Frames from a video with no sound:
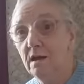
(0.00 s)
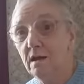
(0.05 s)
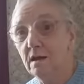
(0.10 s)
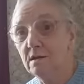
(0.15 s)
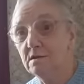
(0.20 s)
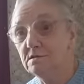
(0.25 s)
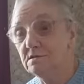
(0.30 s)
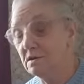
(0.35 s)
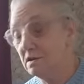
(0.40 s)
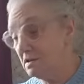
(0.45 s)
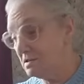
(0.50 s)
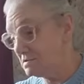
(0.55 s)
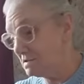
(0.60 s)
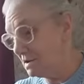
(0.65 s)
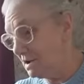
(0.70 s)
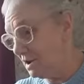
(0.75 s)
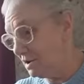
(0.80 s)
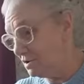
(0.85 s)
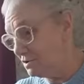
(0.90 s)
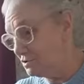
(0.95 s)
You can see there's
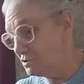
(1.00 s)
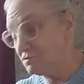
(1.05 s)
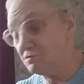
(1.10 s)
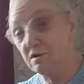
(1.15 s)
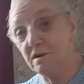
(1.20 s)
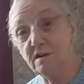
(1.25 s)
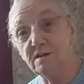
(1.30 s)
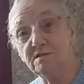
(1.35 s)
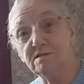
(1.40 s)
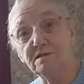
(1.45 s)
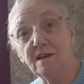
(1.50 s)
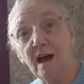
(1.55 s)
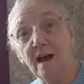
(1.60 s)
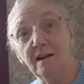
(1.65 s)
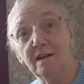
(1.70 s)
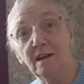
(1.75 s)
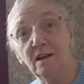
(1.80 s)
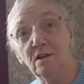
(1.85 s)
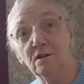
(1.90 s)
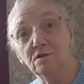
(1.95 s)
a little tree
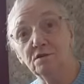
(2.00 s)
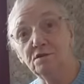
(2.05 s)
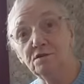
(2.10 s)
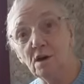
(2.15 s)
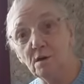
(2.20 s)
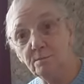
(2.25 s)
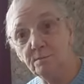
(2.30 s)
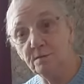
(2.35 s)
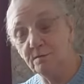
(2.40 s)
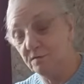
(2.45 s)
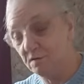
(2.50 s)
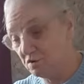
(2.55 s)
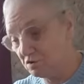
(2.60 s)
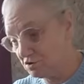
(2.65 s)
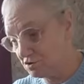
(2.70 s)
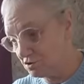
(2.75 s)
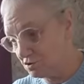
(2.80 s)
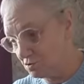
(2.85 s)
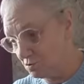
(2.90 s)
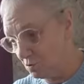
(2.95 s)
standing on top of the
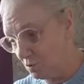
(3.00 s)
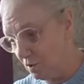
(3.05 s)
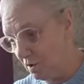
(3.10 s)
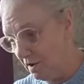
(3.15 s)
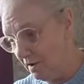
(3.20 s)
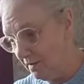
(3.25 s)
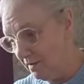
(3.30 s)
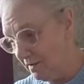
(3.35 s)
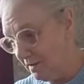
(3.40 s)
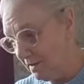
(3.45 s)
stool,